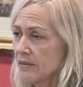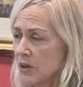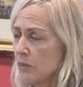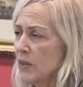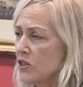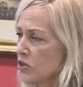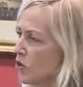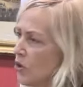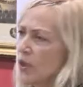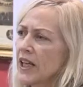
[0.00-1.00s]
we must
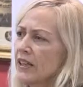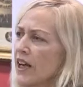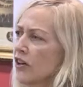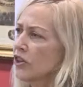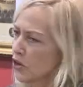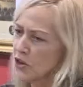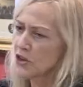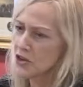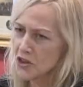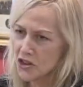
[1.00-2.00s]
go get the girls.